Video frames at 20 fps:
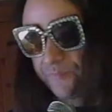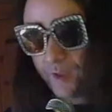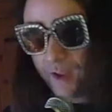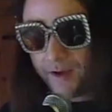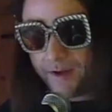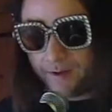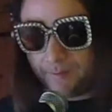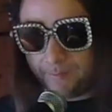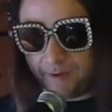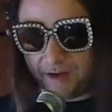
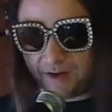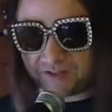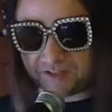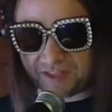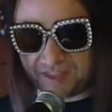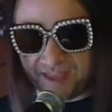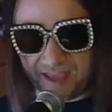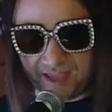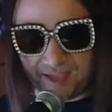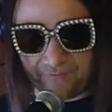Here's the
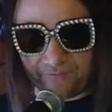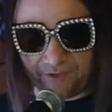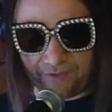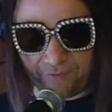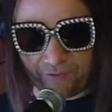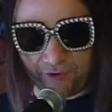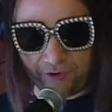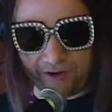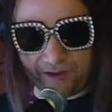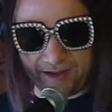thing. If
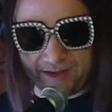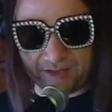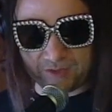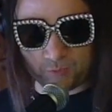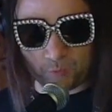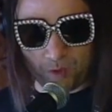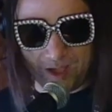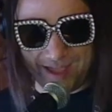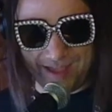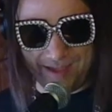you're in his
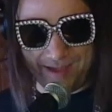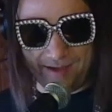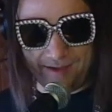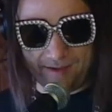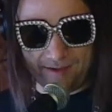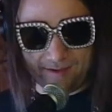way,